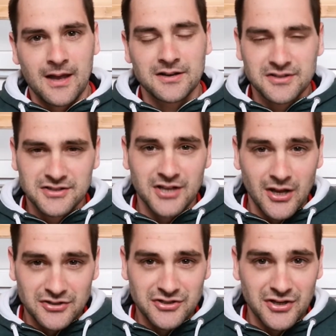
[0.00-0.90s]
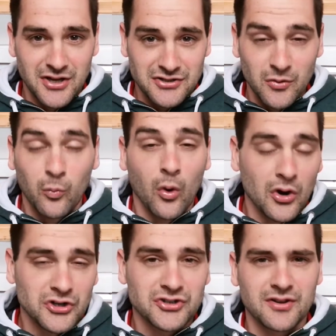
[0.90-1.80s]
and starts to, to
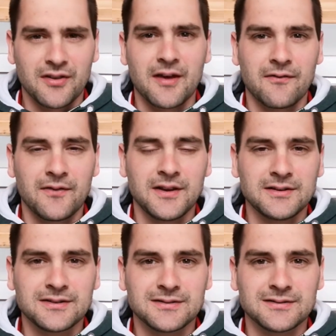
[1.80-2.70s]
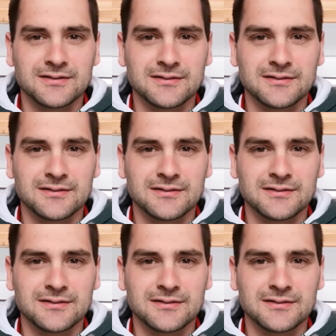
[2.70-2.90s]
wash their feet.